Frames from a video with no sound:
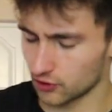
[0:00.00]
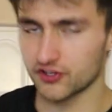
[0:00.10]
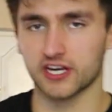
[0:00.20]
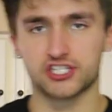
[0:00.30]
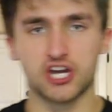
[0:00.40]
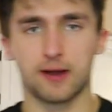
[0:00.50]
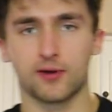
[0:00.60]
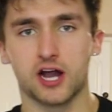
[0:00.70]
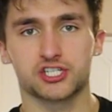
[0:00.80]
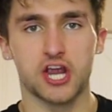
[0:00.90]
Looks like a
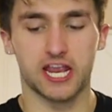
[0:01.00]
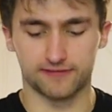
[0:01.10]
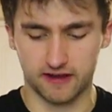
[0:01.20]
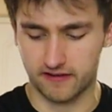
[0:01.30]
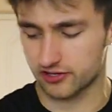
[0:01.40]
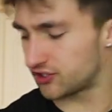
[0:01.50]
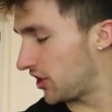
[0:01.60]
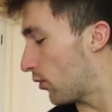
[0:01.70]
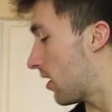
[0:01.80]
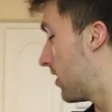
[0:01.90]
shamrock shake if I've ever
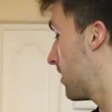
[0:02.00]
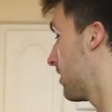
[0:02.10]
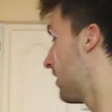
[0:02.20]
seen one.